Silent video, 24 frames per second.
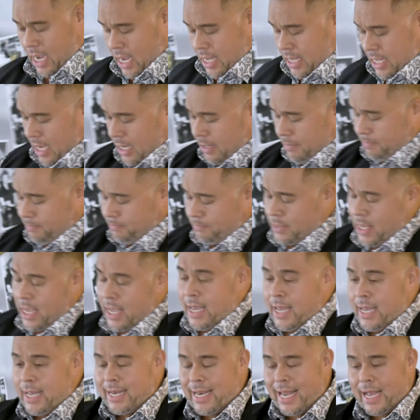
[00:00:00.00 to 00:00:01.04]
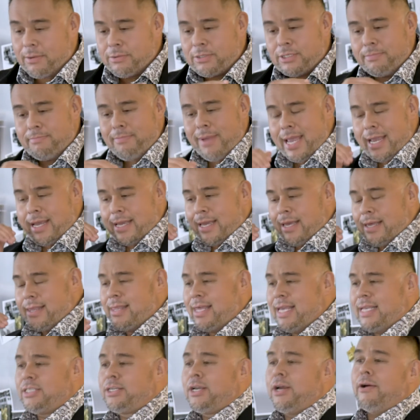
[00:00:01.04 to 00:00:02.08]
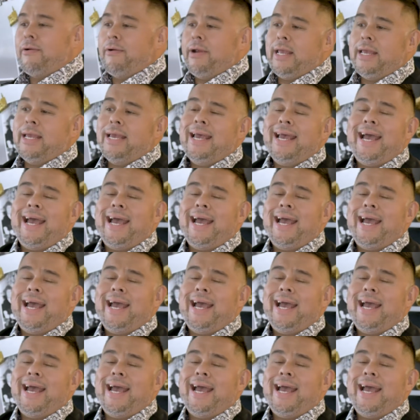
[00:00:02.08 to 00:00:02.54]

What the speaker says: onion. Now, to make this curry